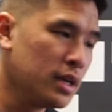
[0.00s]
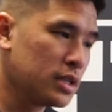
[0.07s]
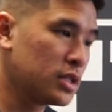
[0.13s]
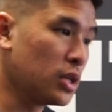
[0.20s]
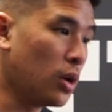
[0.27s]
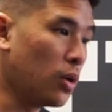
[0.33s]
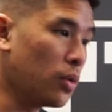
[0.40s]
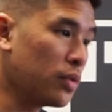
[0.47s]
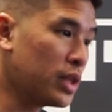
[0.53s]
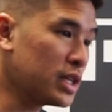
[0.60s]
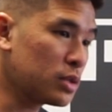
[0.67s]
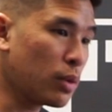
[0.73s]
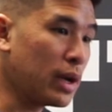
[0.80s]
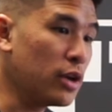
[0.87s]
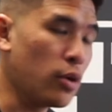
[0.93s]
So
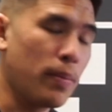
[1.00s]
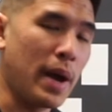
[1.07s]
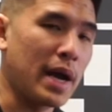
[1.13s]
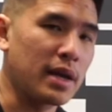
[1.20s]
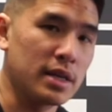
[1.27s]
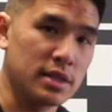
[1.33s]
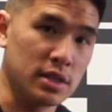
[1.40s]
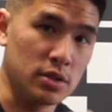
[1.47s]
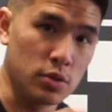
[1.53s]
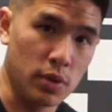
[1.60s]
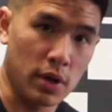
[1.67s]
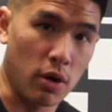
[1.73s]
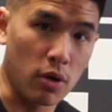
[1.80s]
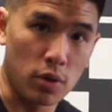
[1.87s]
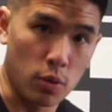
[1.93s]
this way your back isn't
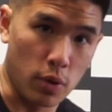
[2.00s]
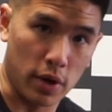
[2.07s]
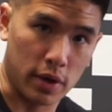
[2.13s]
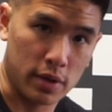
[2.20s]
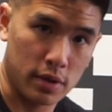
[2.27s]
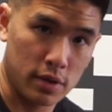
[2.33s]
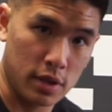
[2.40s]
doing all the work.